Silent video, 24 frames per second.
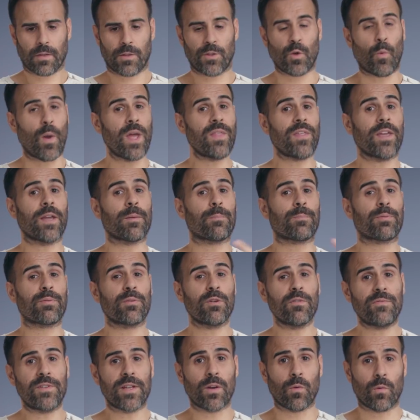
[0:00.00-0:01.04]
The way they
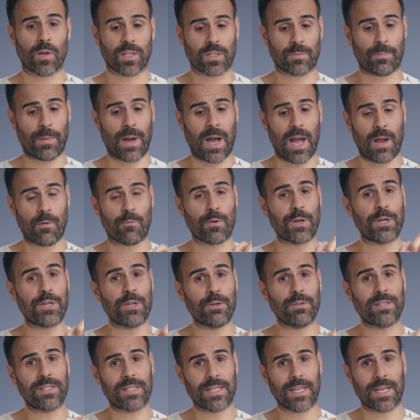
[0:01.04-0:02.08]
improved it was by
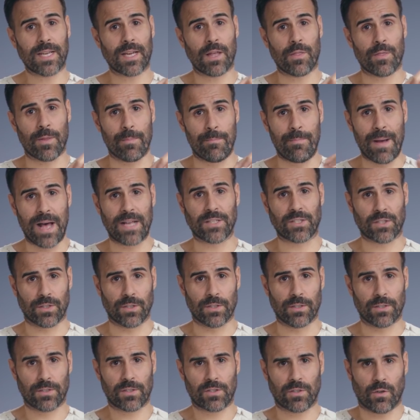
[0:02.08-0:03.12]
reducing the
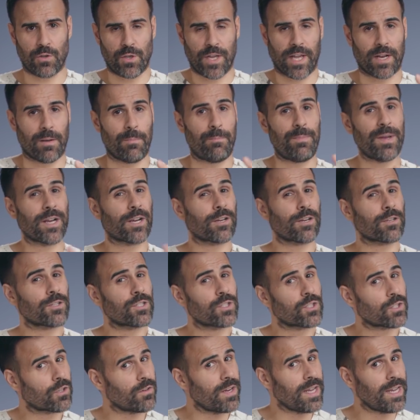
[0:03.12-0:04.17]
bezel. So you get a bigger
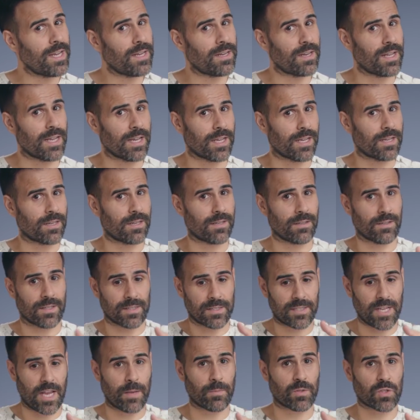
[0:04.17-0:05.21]
screen in the
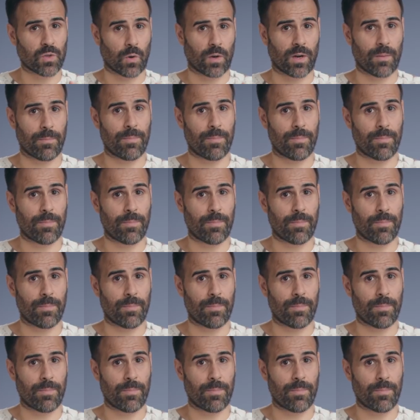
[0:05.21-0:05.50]
same sort of